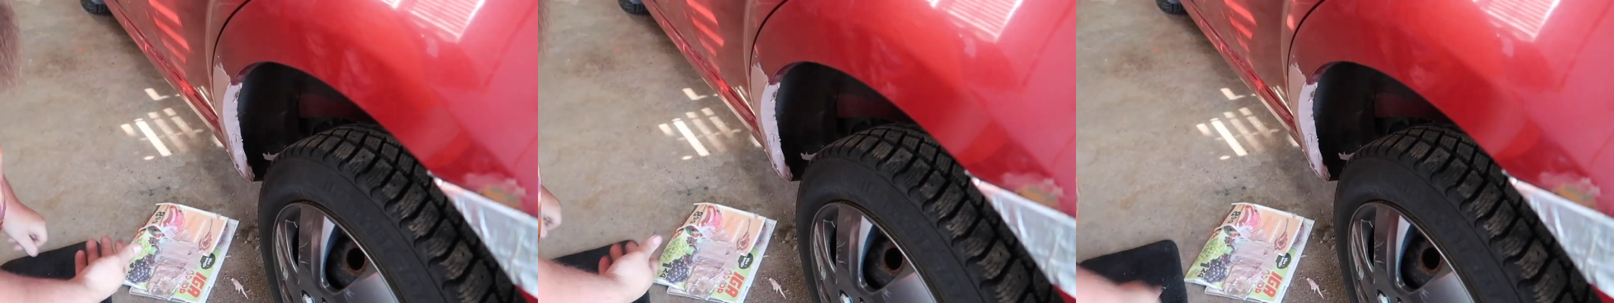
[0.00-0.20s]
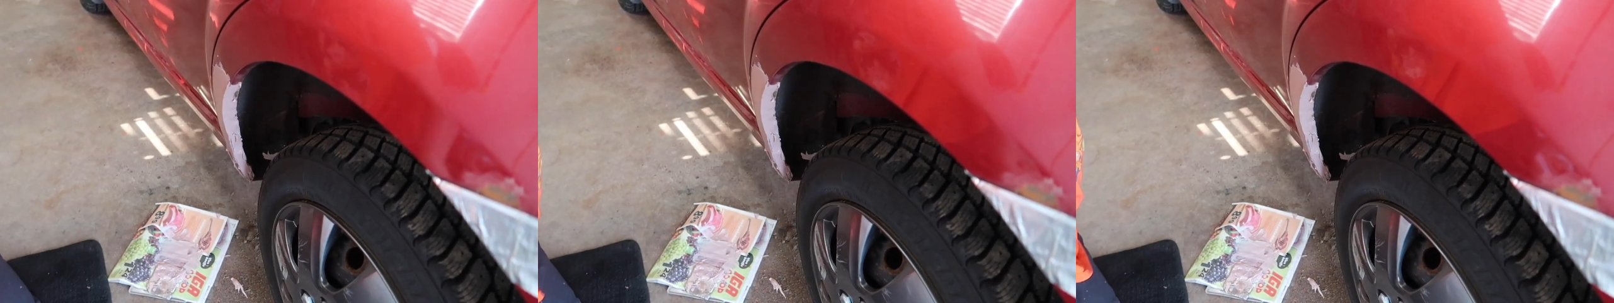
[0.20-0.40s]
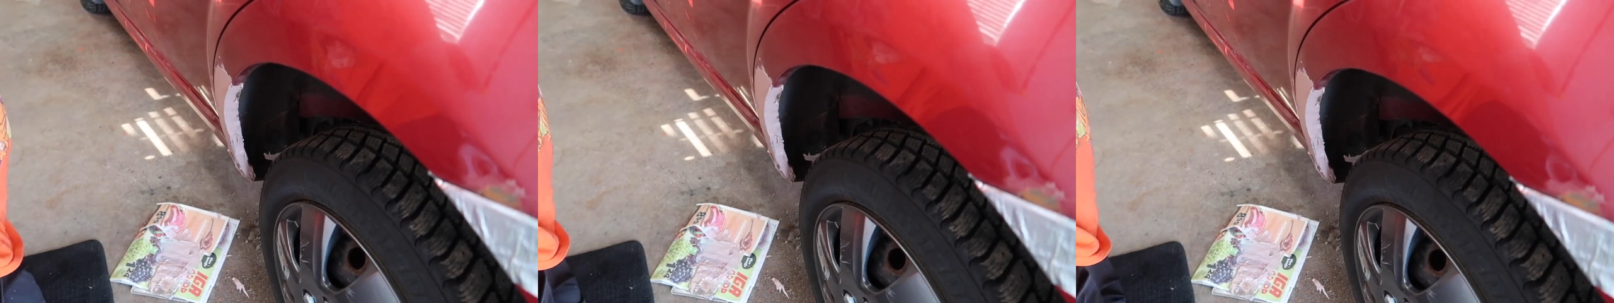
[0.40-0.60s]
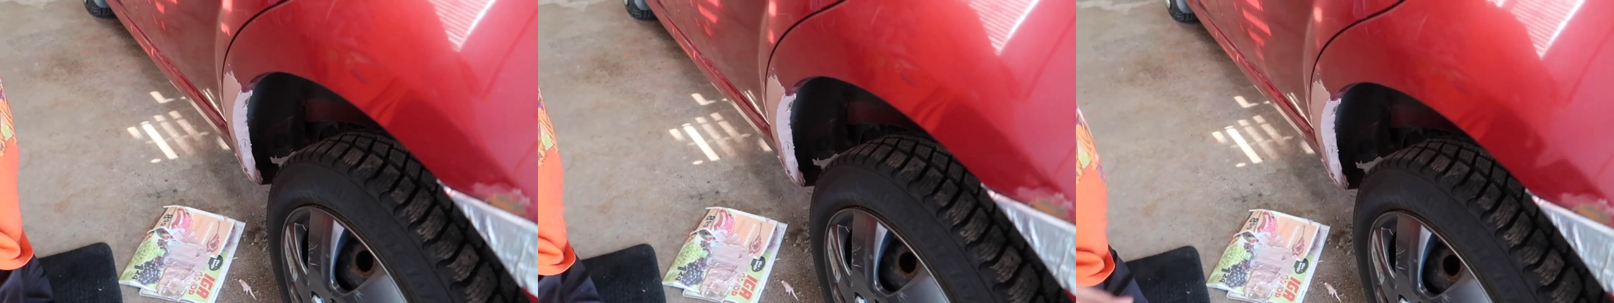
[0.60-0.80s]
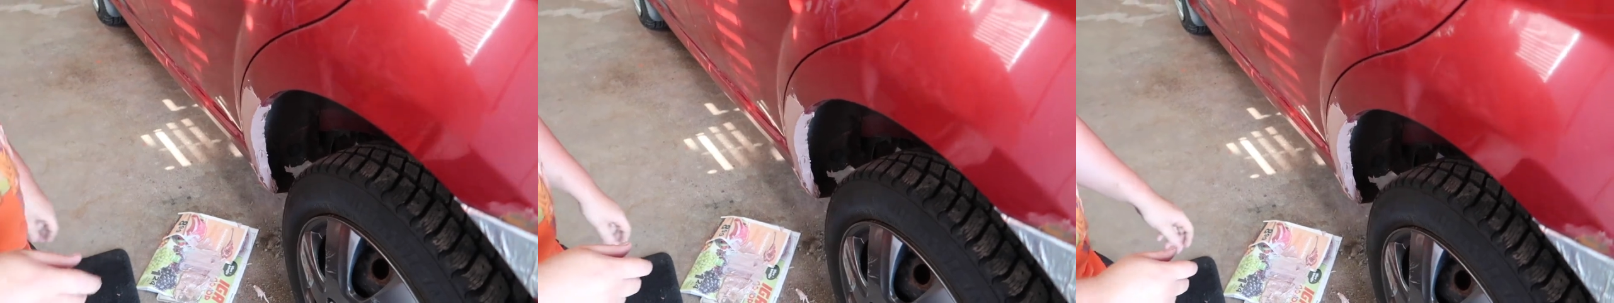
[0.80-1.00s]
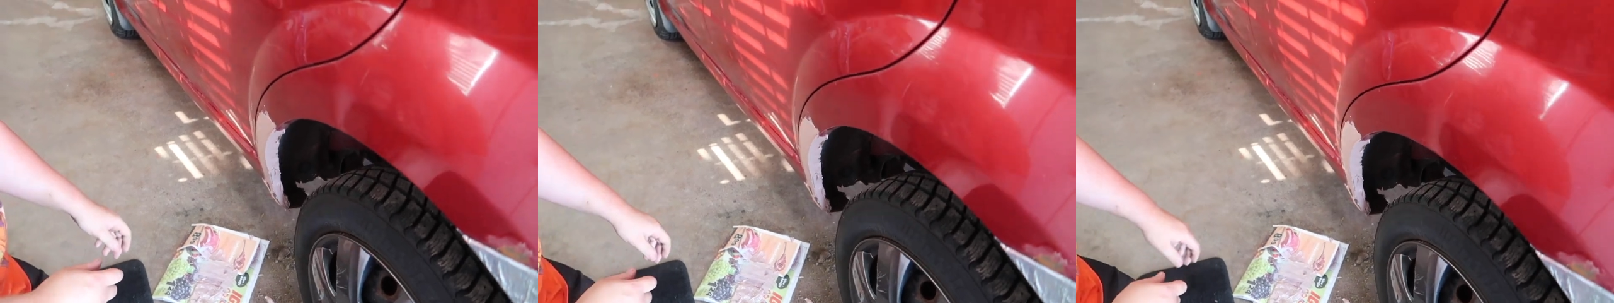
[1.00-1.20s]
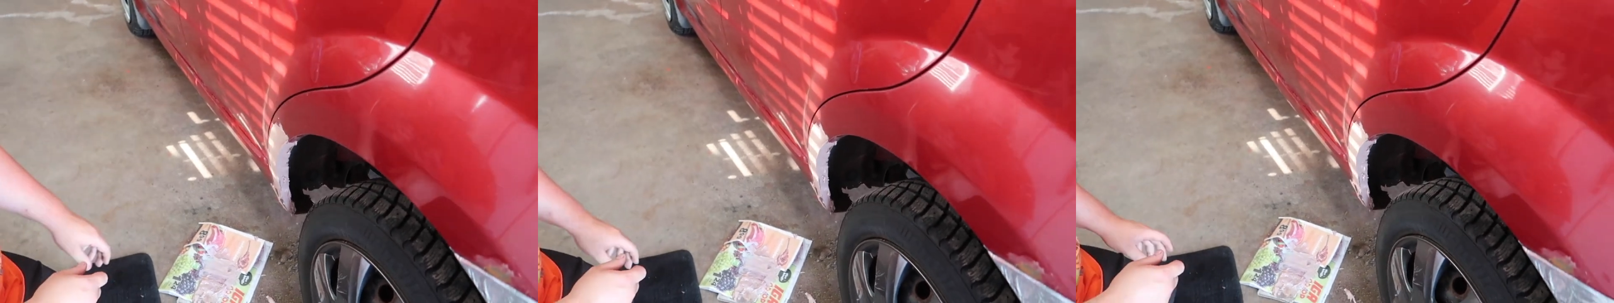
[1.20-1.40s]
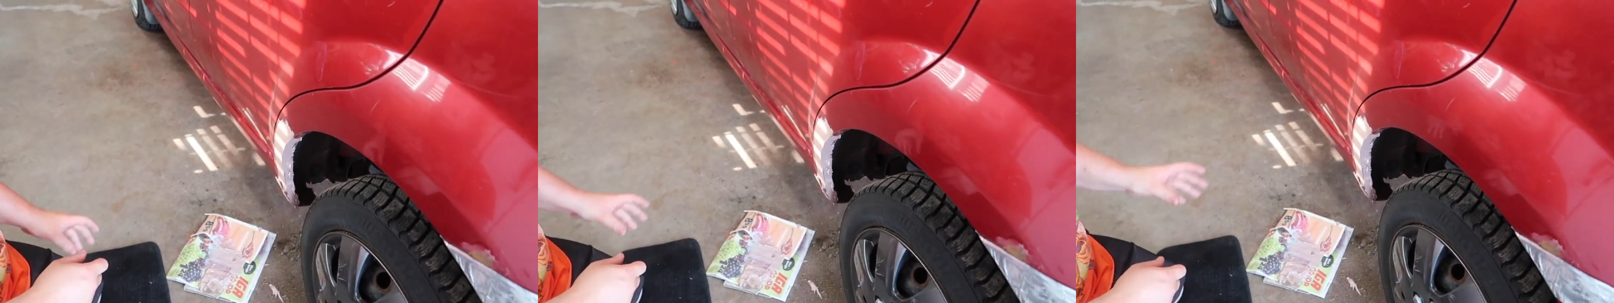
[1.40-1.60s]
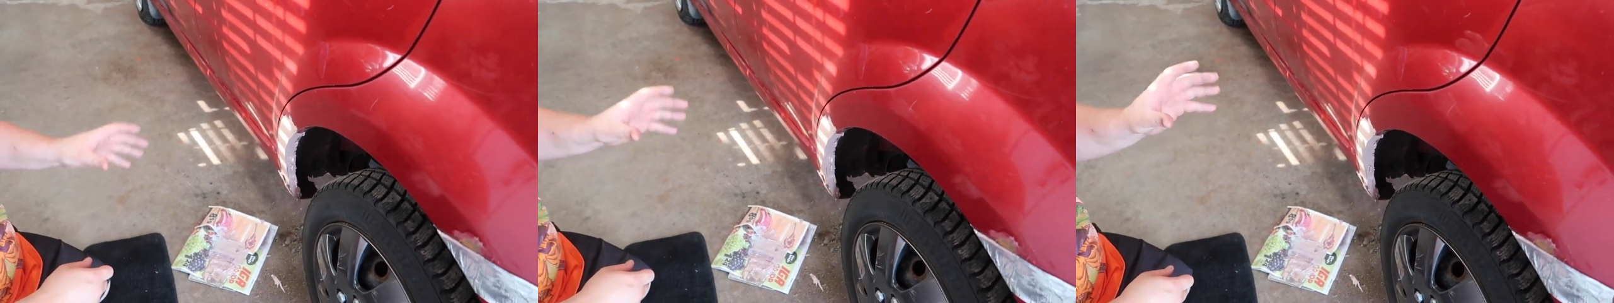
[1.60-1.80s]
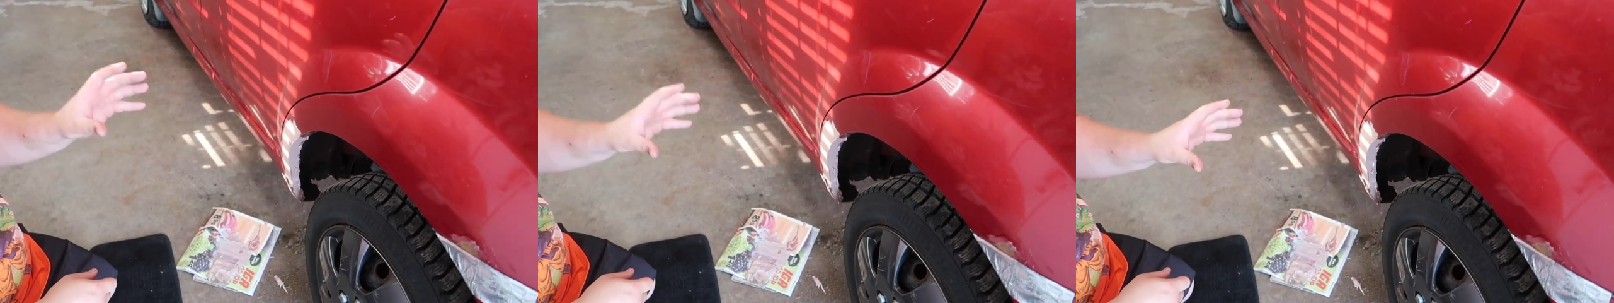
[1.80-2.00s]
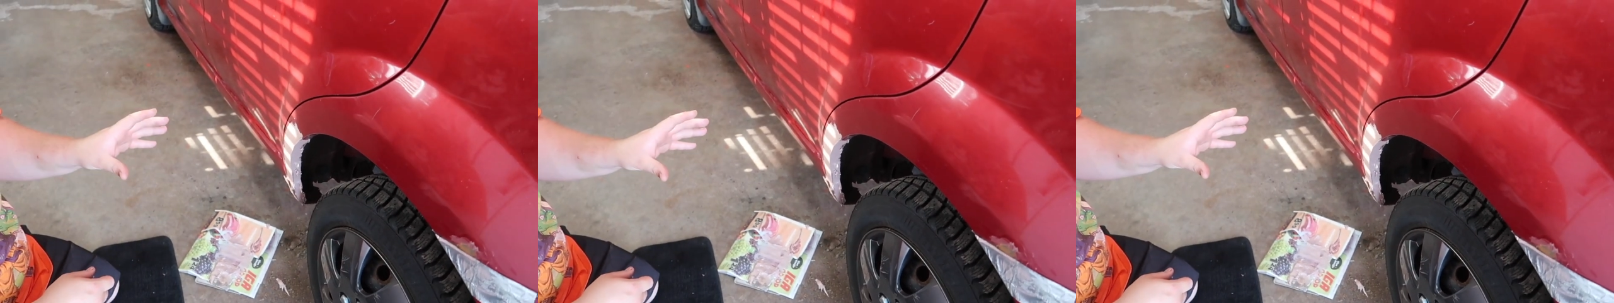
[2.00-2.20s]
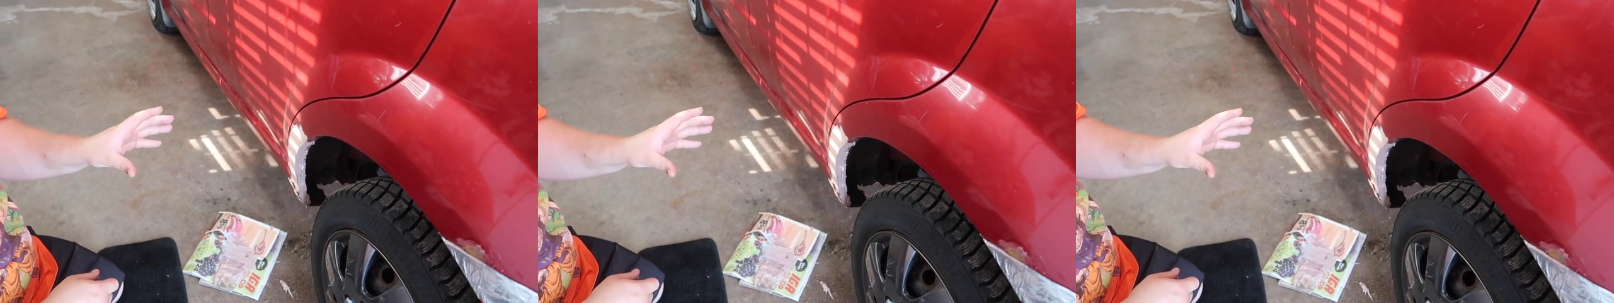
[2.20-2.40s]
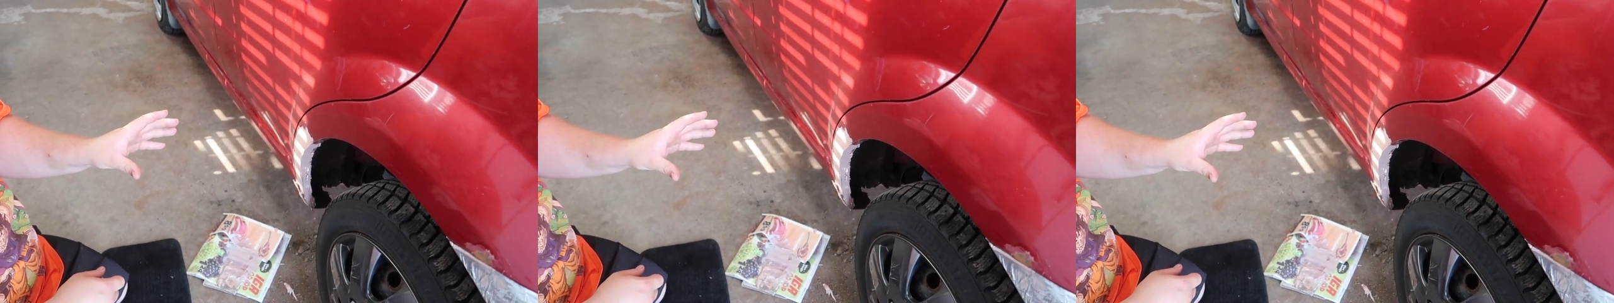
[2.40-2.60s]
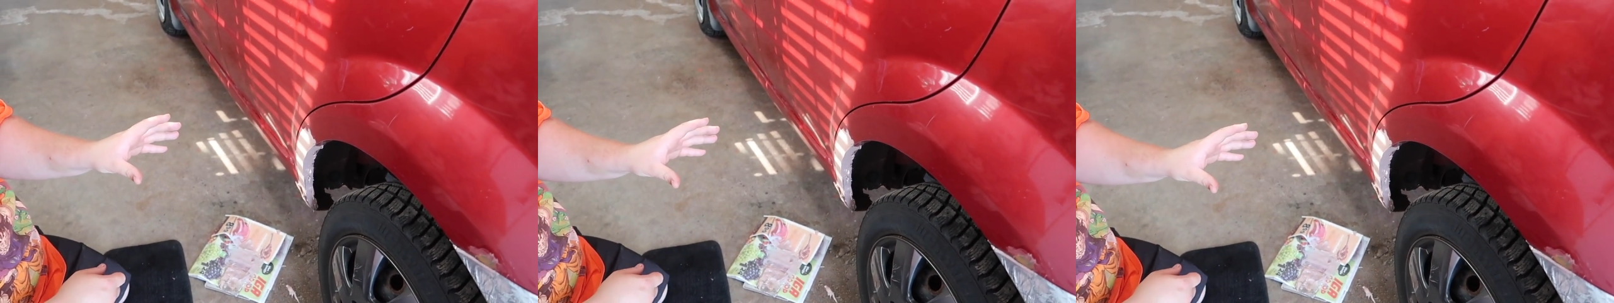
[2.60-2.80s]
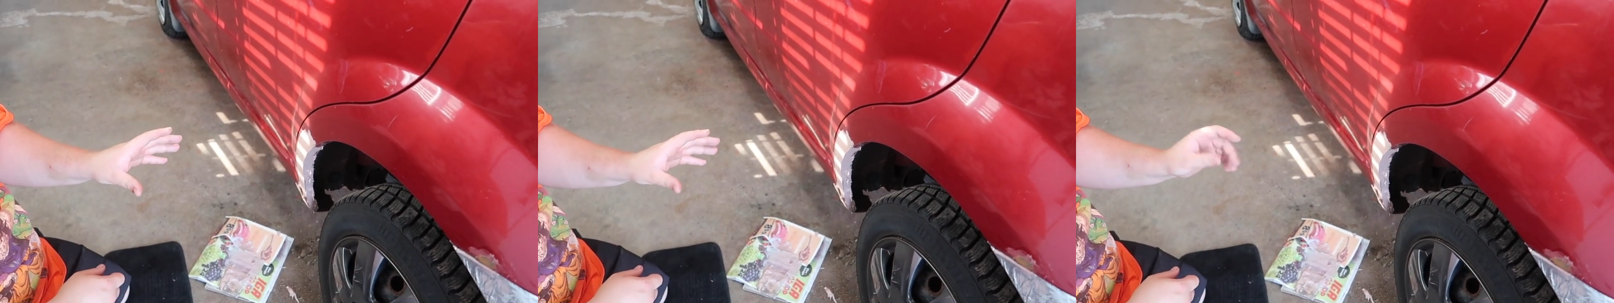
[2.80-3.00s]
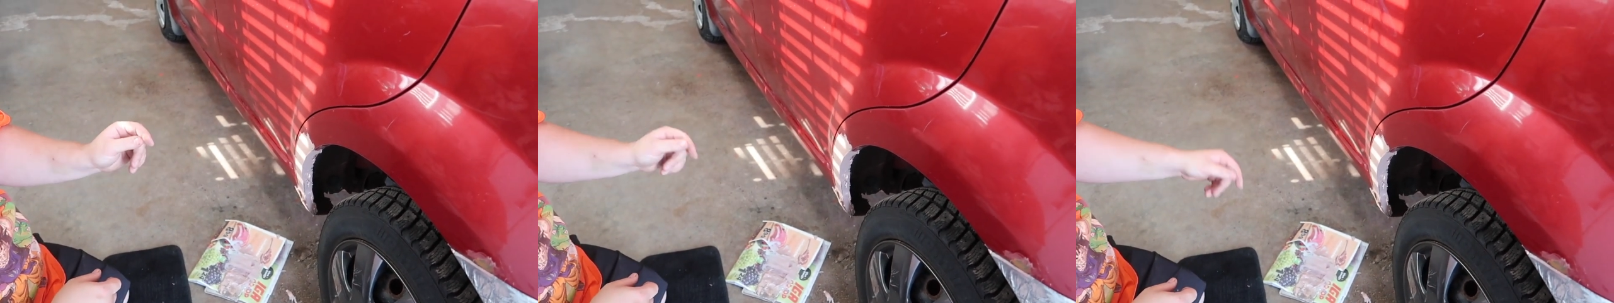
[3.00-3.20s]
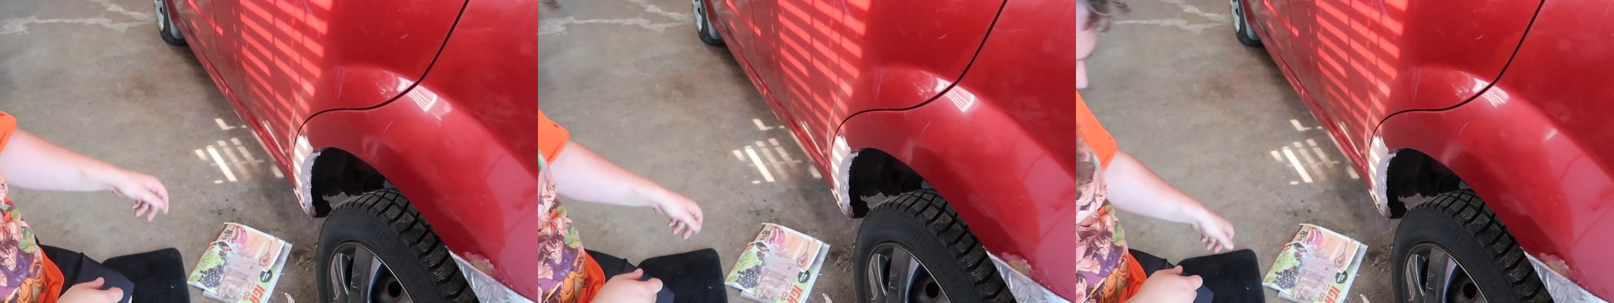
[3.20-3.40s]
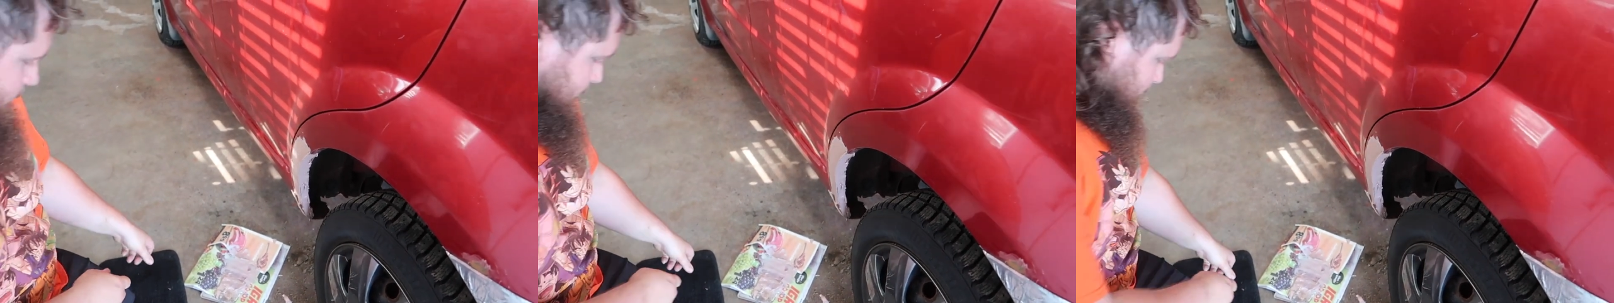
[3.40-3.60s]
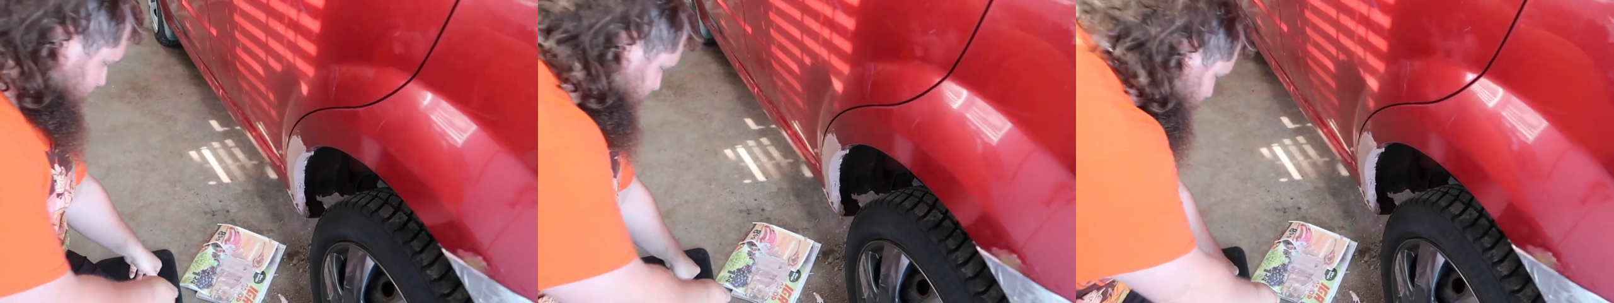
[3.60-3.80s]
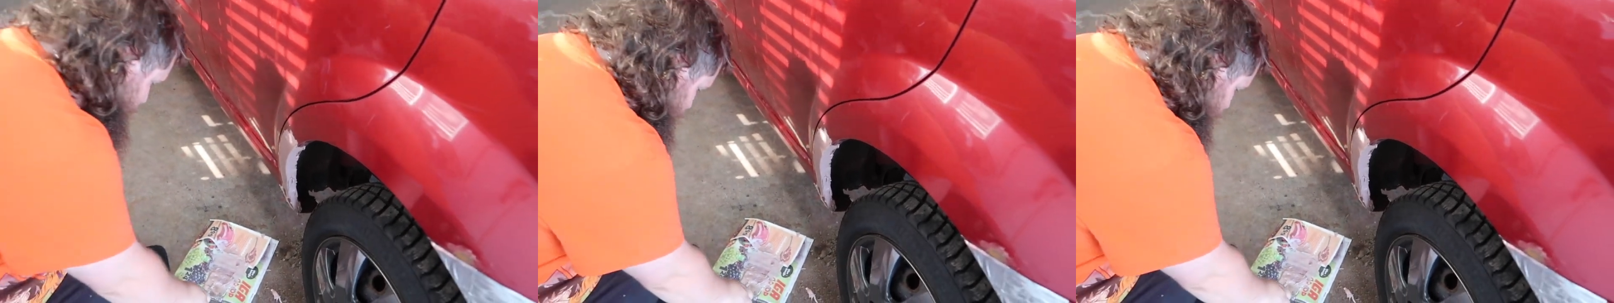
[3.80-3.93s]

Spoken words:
(no speaker visible)